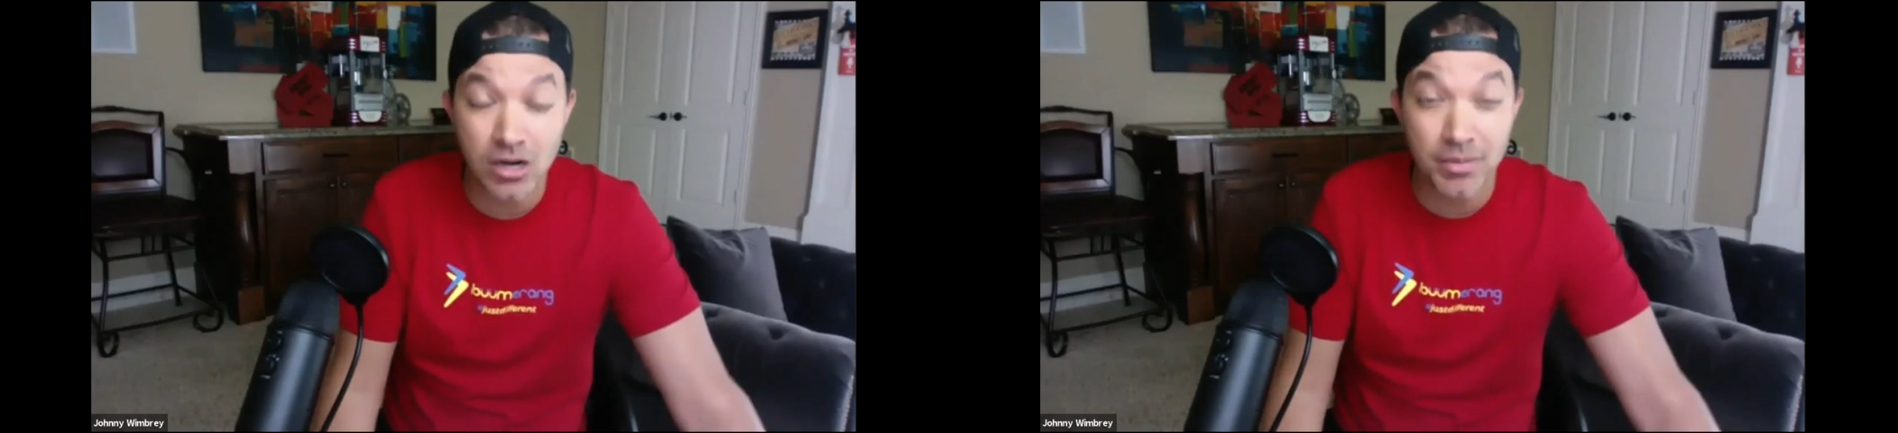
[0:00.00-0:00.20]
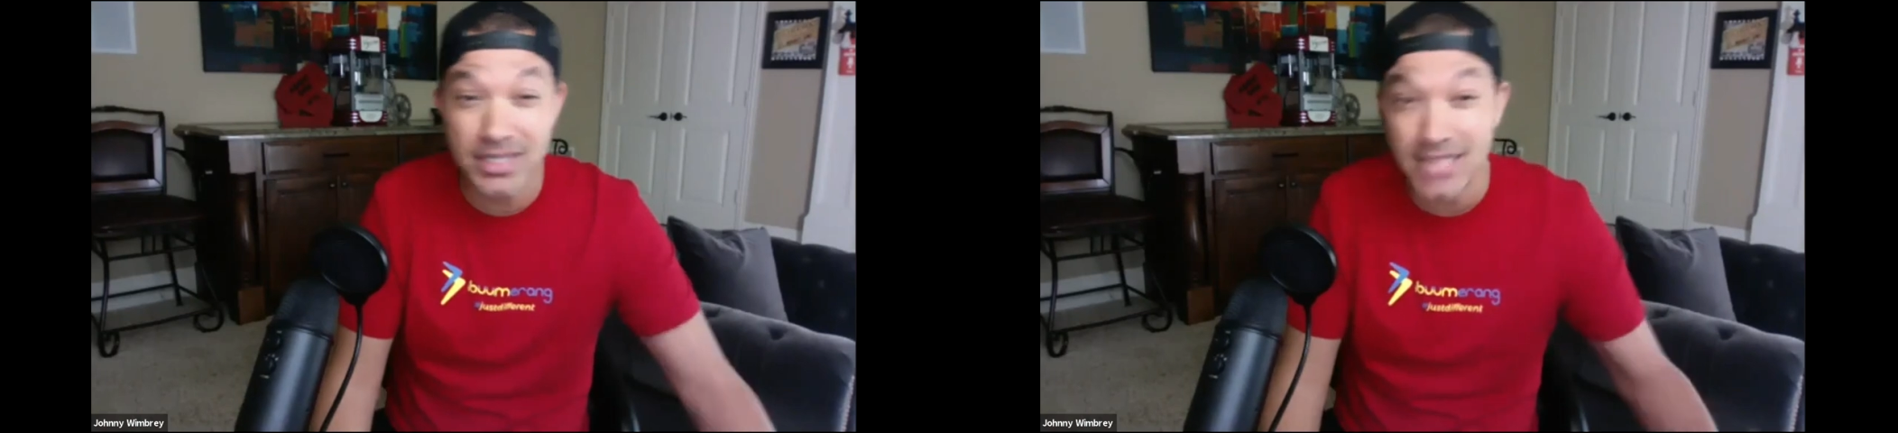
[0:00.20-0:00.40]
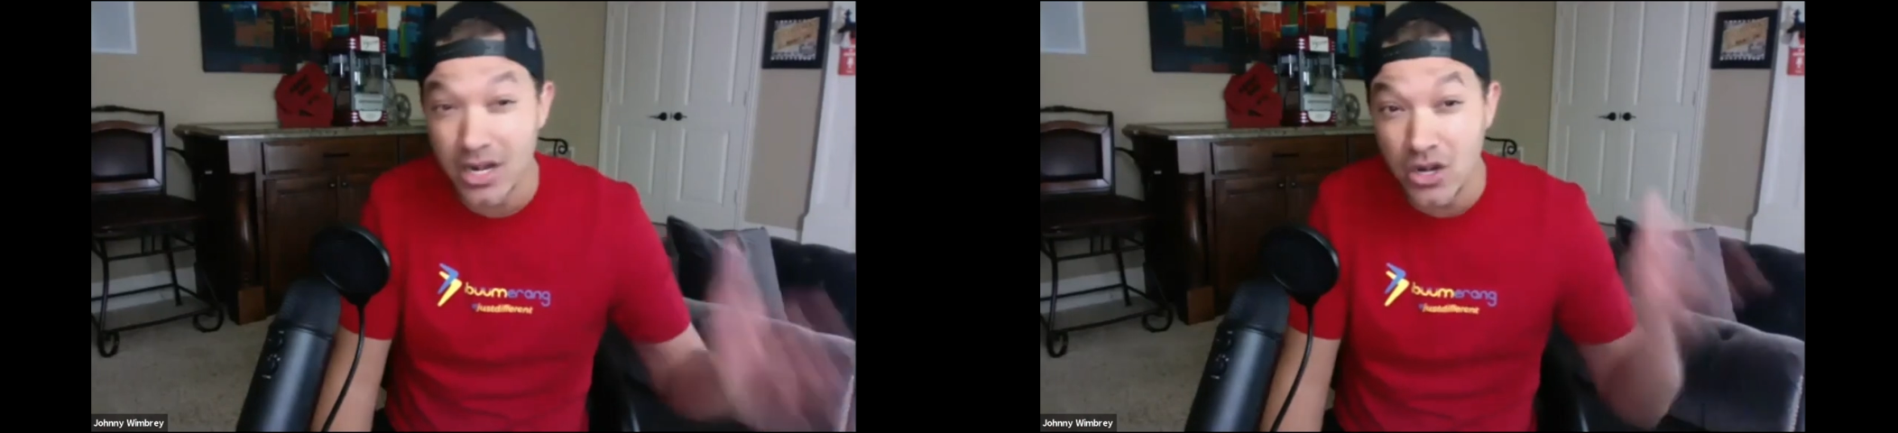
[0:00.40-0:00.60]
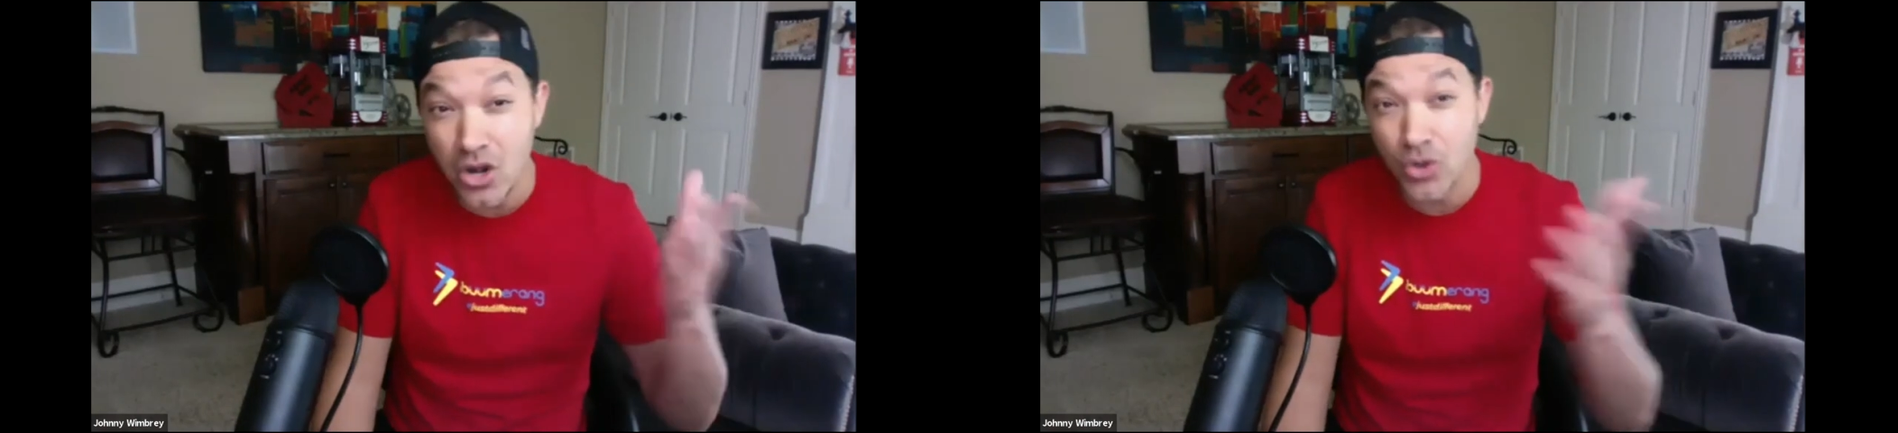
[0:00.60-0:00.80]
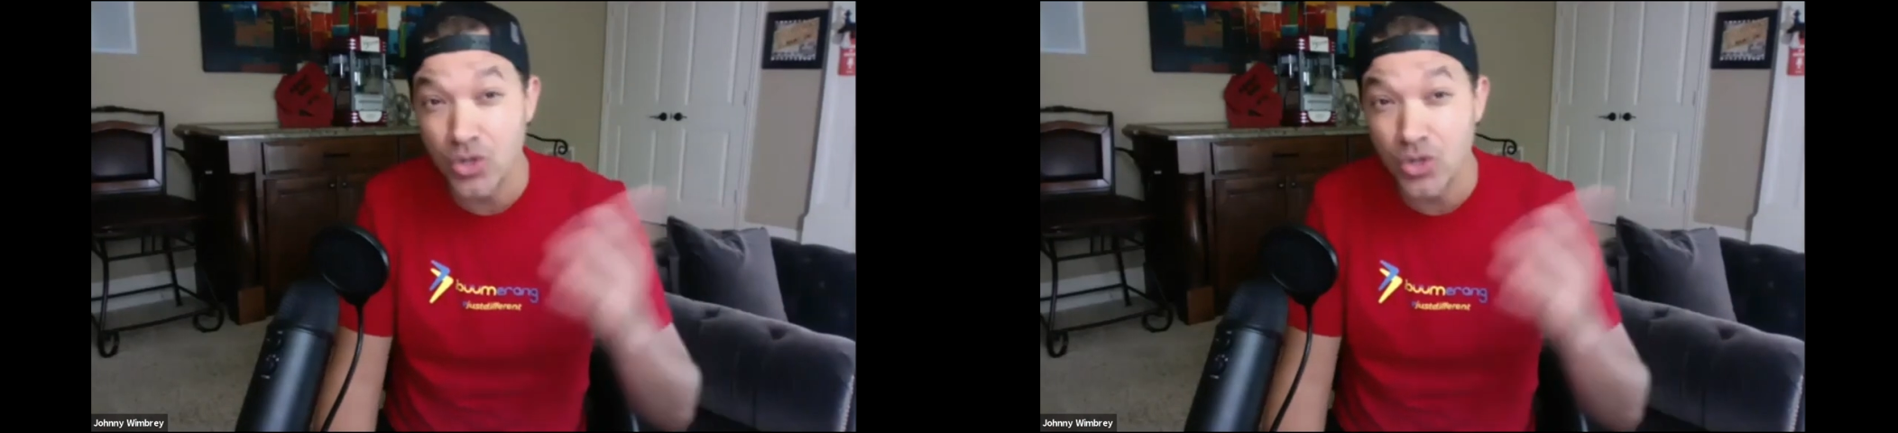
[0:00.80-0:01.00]
because I know
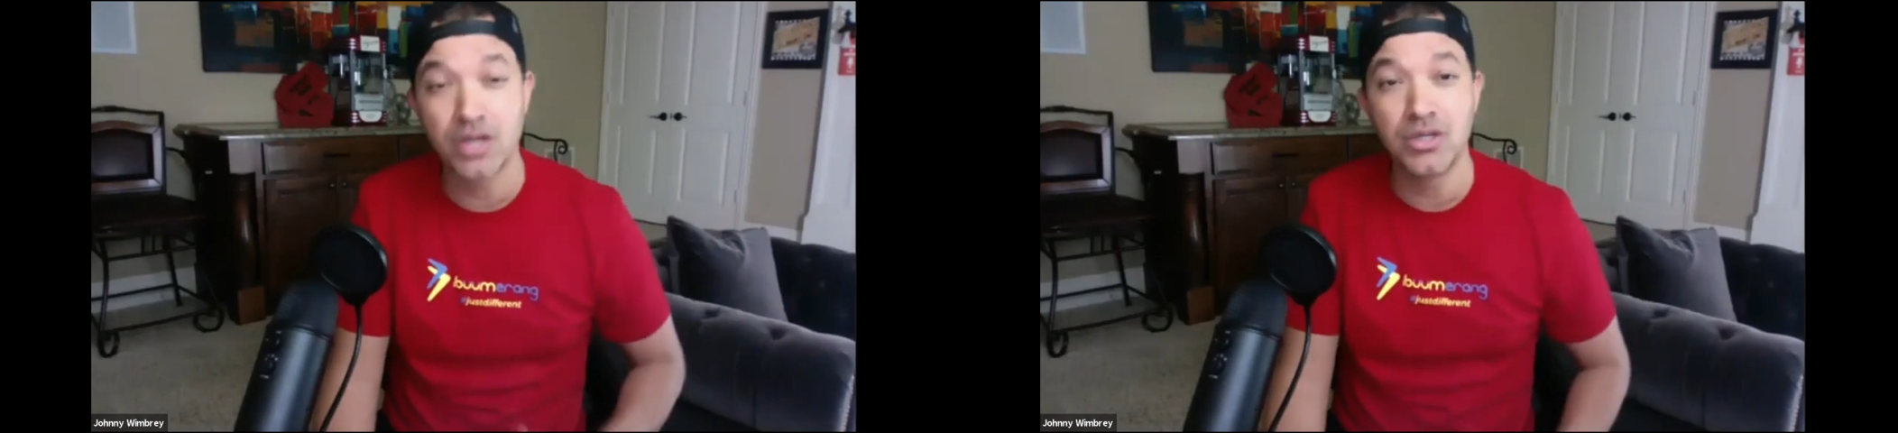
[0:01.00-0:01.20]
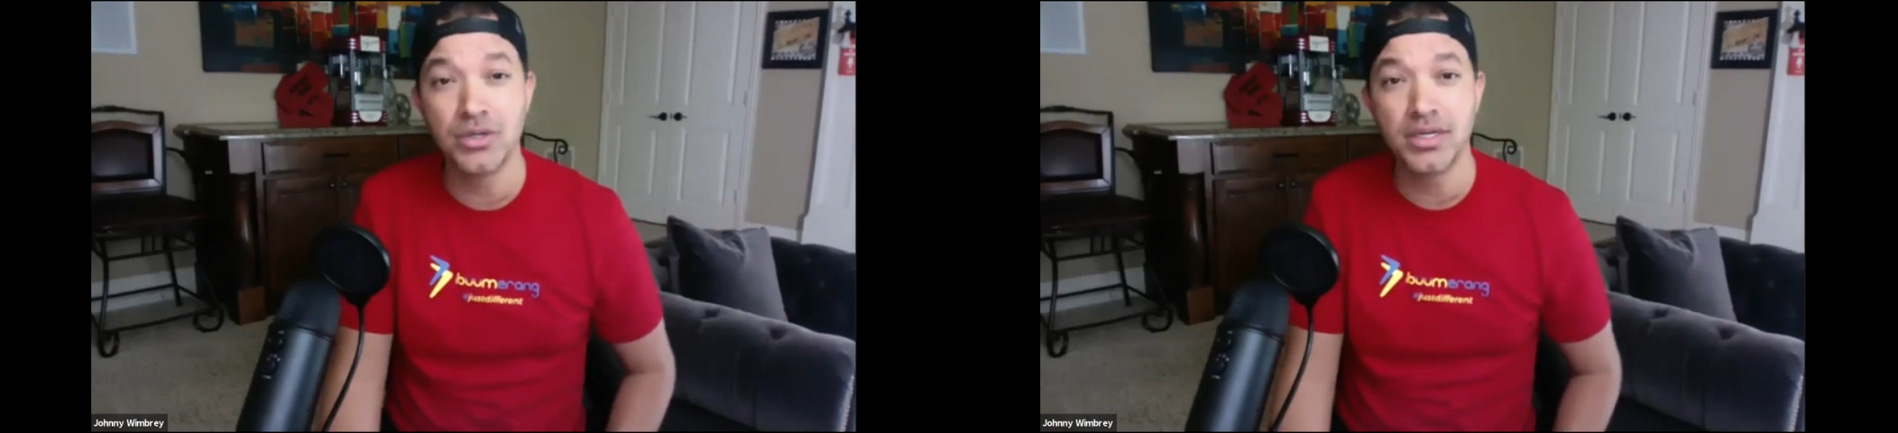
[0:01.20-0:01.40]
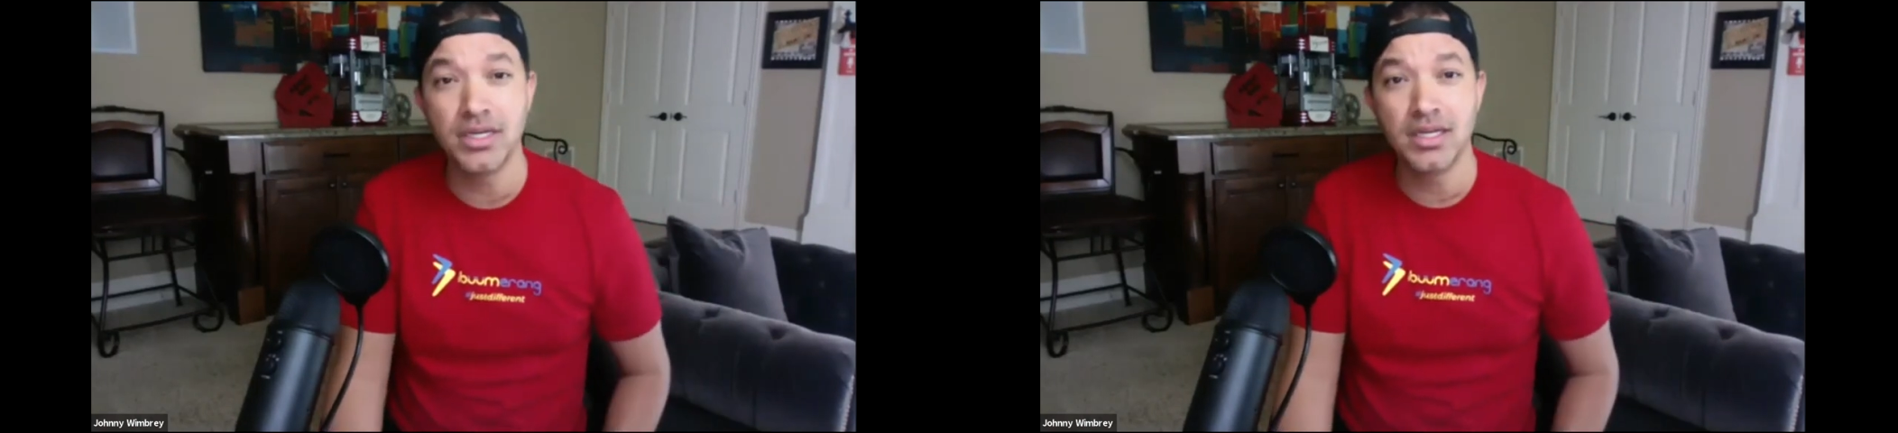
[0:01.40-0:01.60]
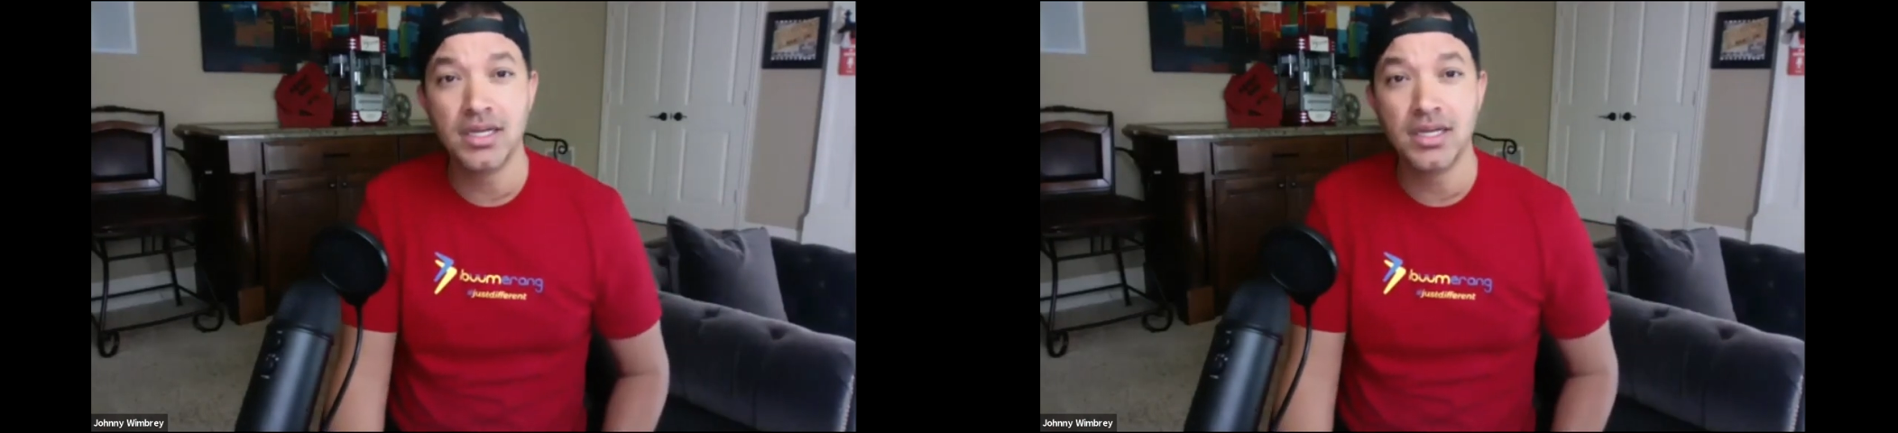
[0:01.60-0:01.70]
you want to do it.